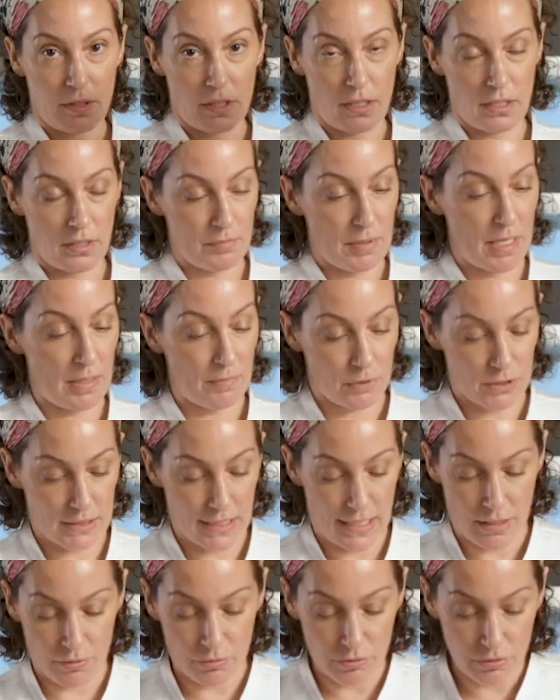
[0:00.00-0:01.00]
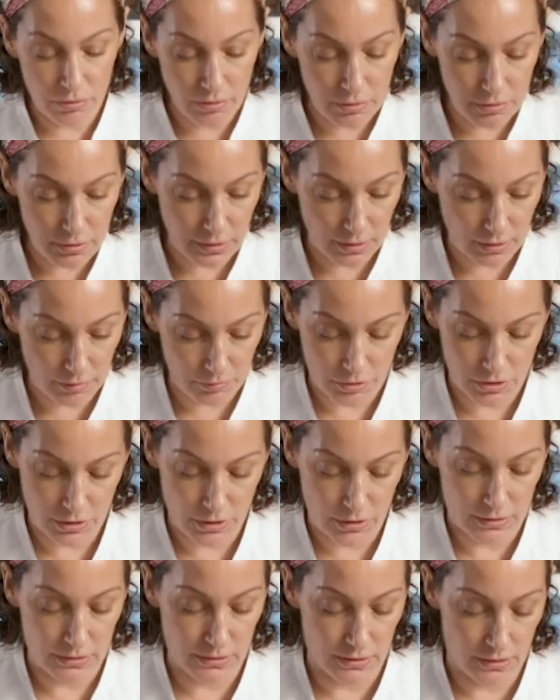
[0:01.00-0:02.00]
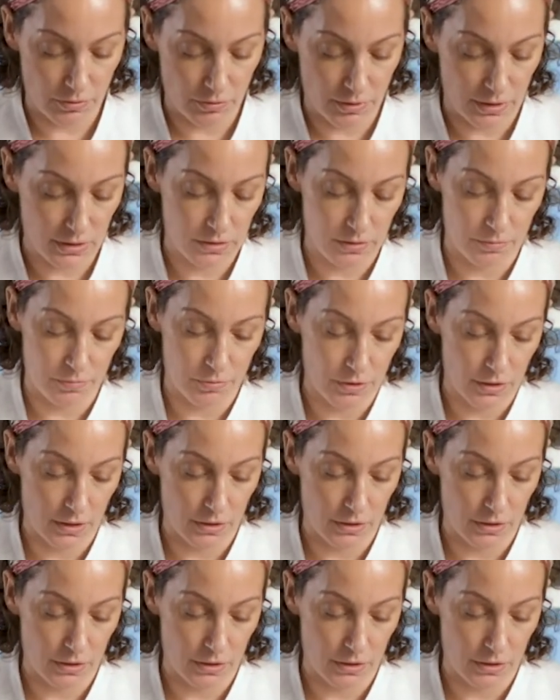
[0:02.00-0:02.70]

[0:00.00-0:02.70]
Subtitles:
a paper towel that I'm just going to put